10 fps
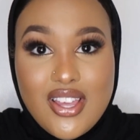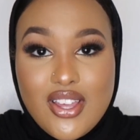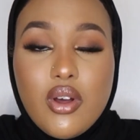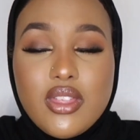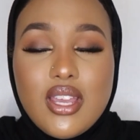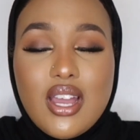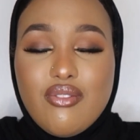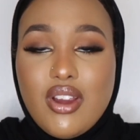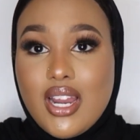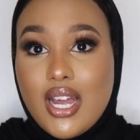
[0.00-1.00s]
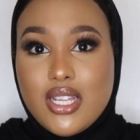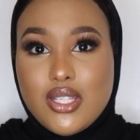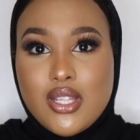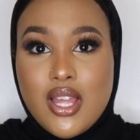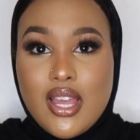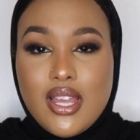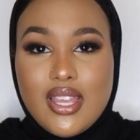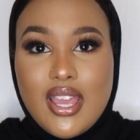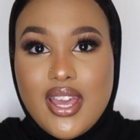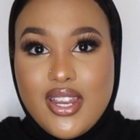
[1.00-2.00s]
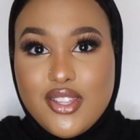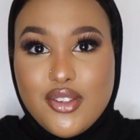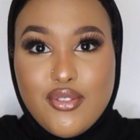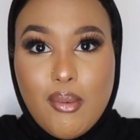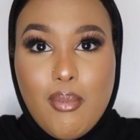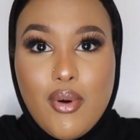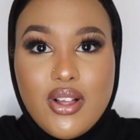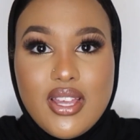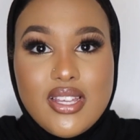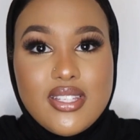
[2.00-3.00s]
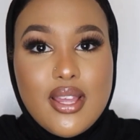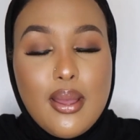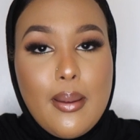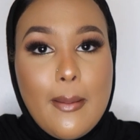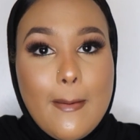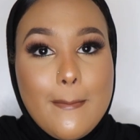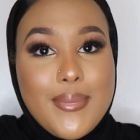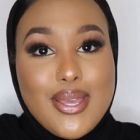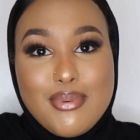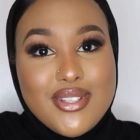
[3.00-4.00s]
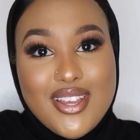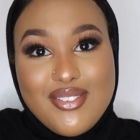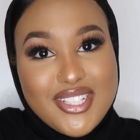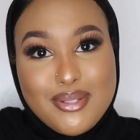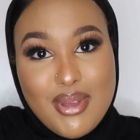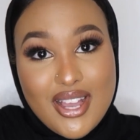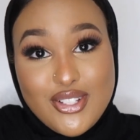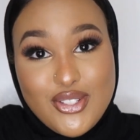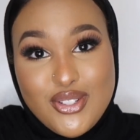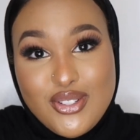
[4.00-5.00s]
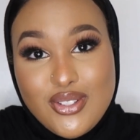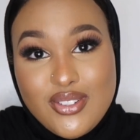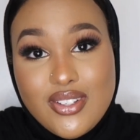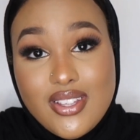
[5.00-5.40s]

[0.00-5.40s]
One thing I realized getting into football is people don't respect you.